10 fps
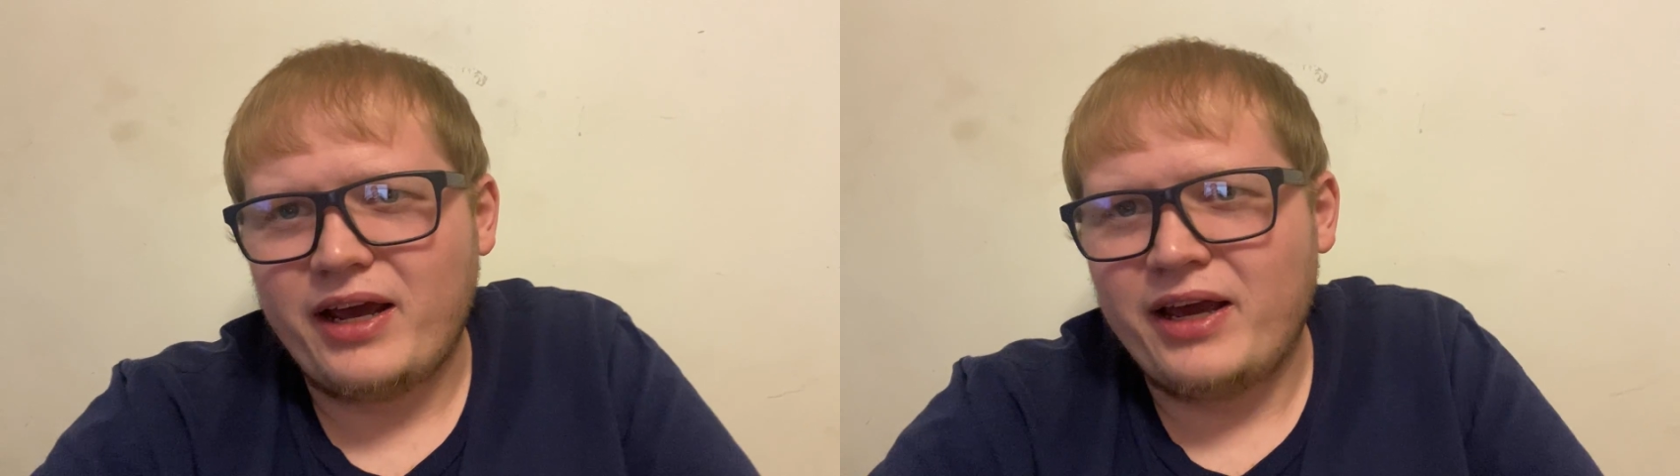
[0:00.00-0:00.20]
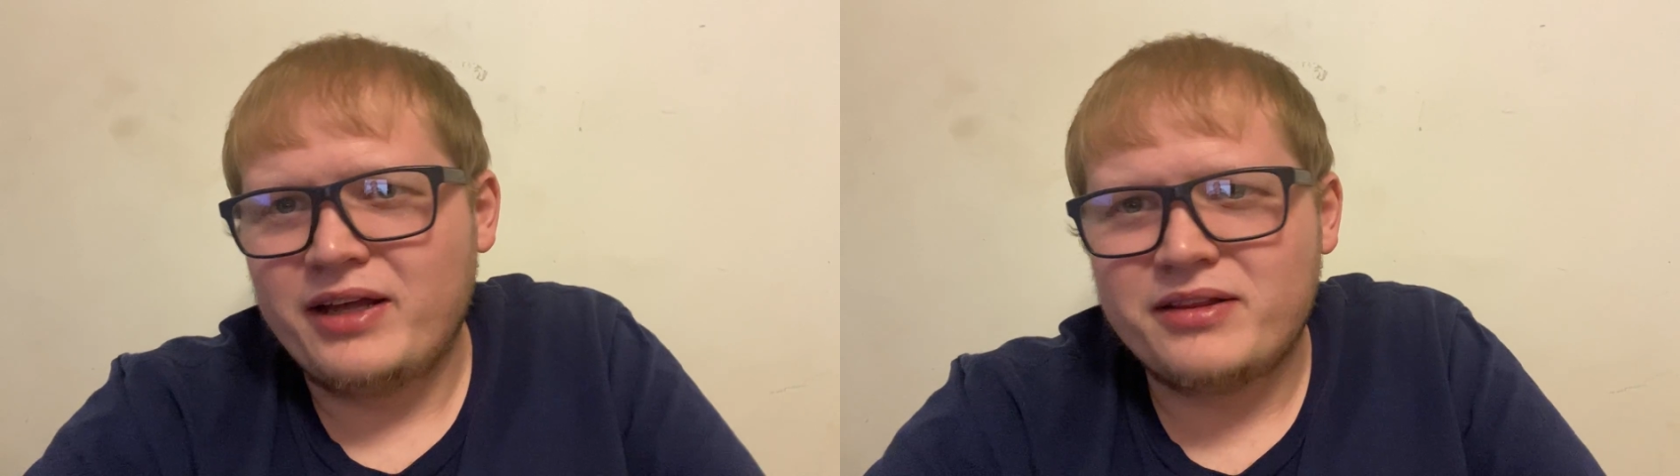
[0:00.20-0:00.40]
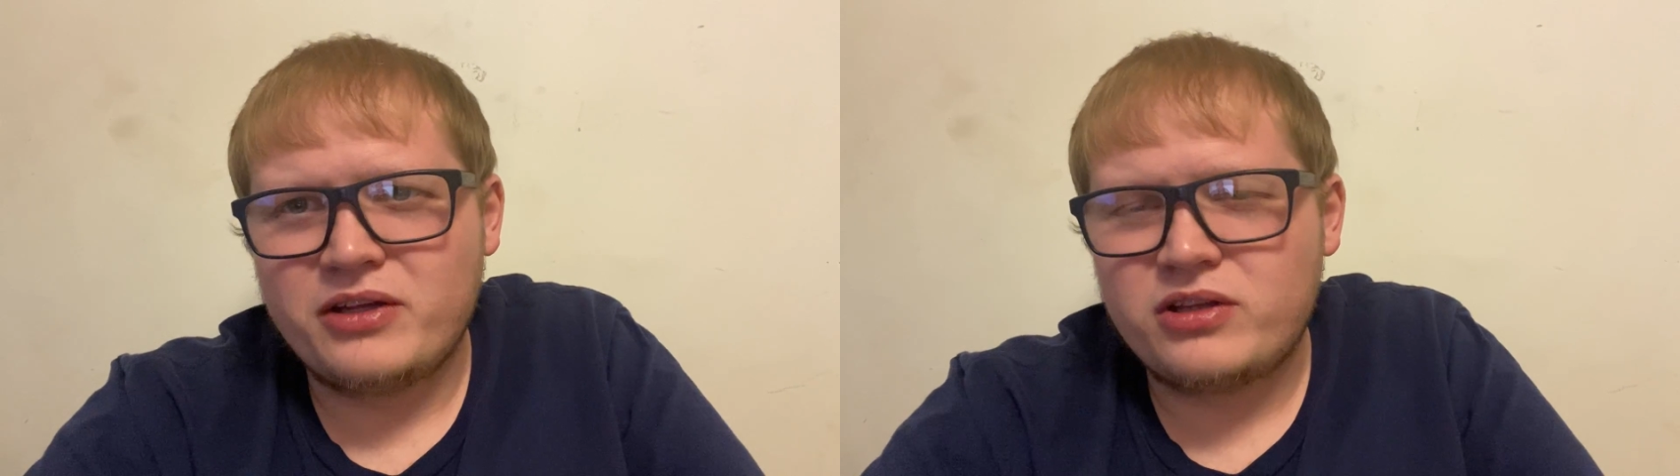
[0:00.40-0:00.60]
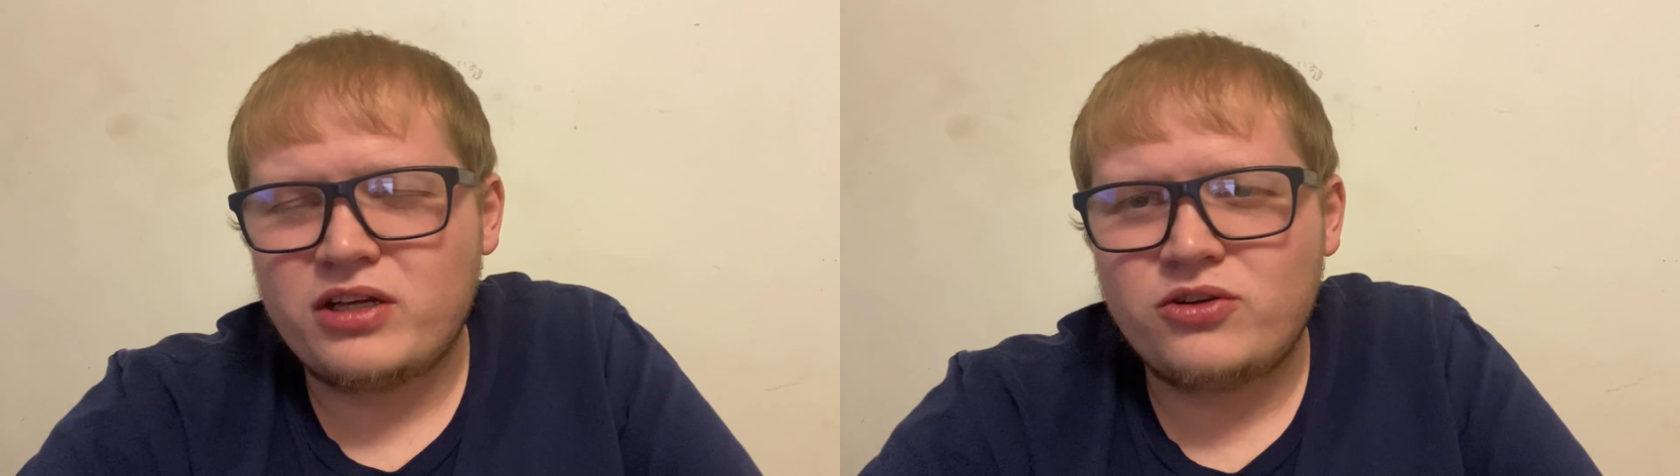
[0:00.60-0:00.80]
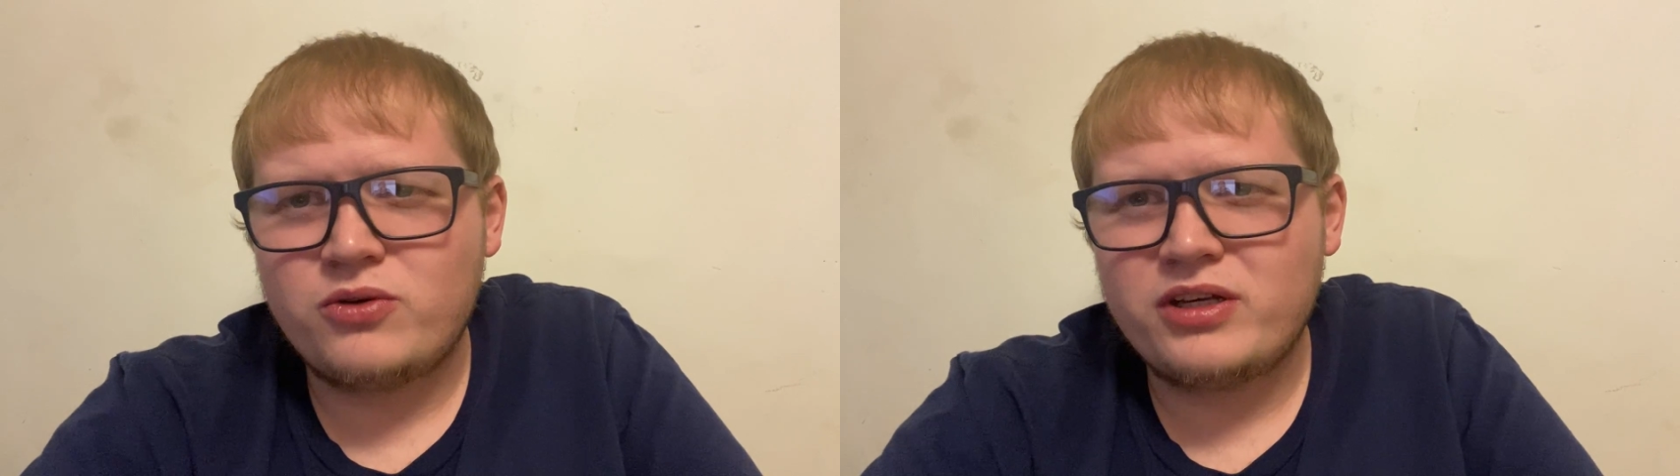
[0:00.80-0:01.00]
And they
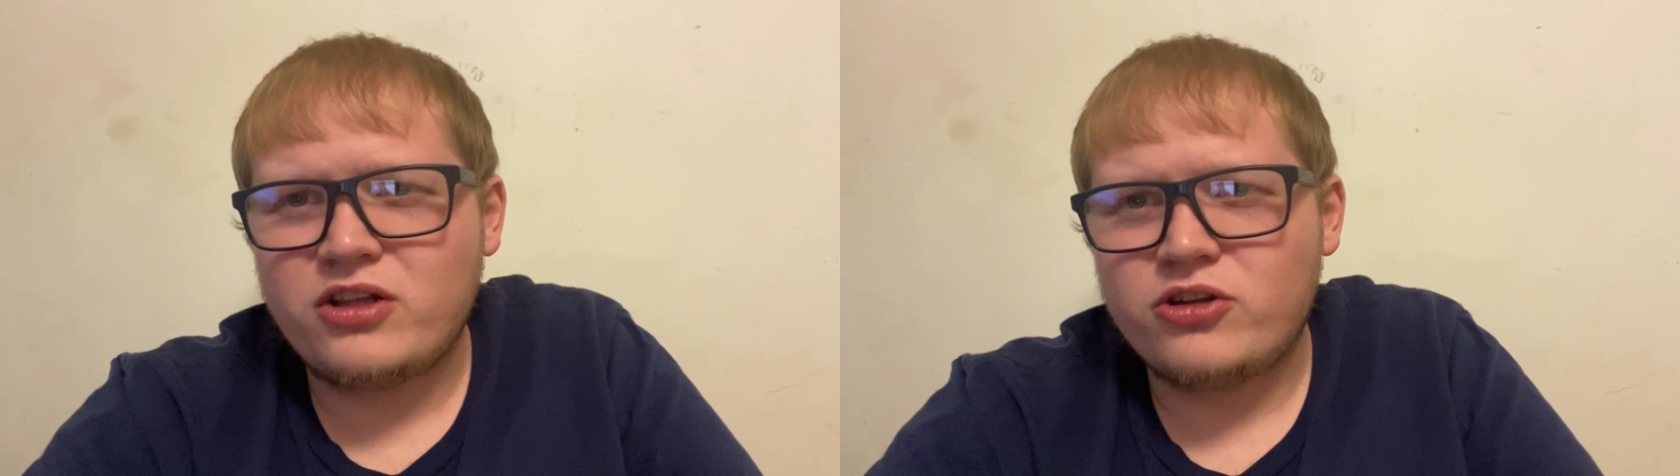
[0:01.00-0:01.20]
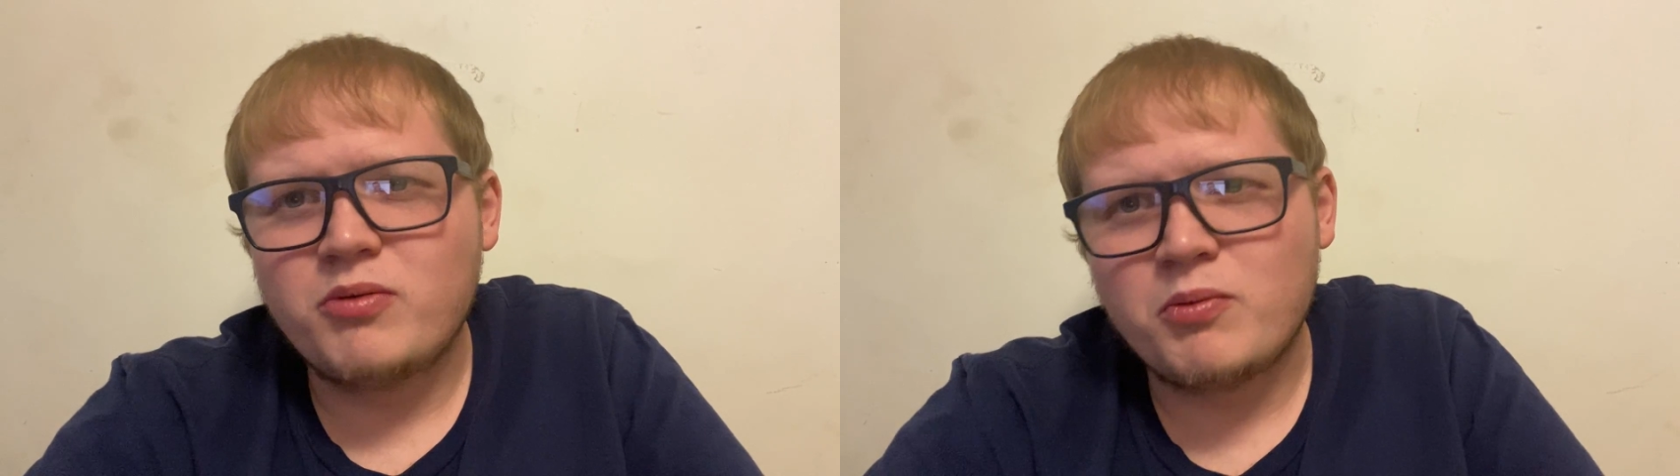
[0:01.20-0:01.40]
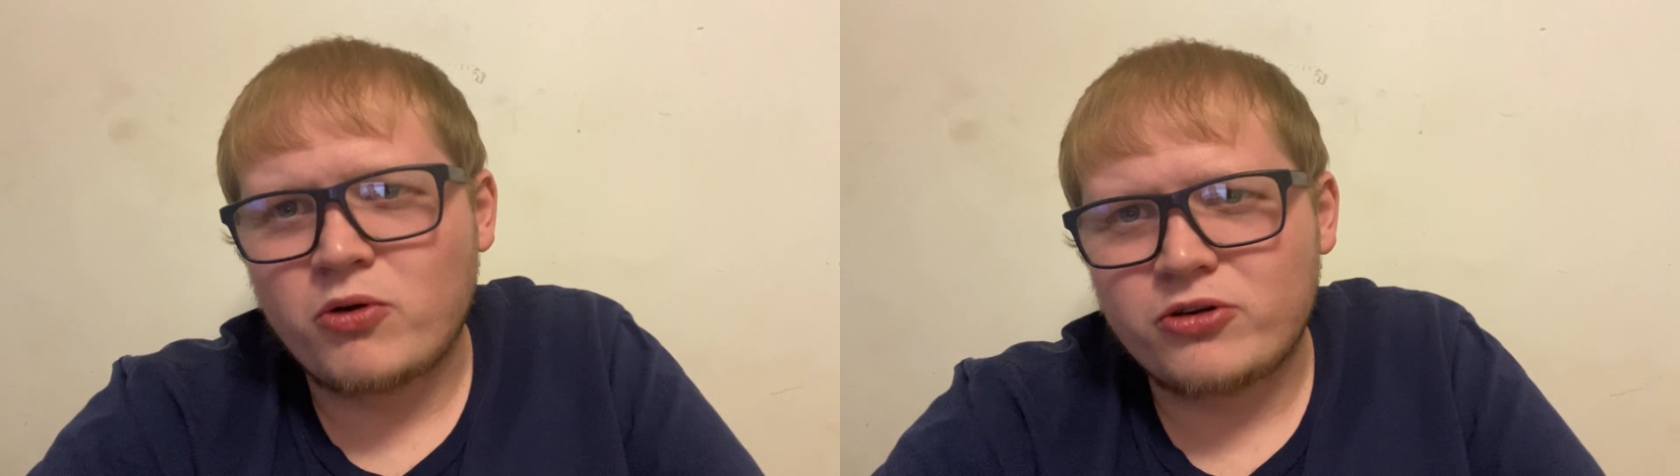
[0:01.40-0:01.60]
do get a little bit more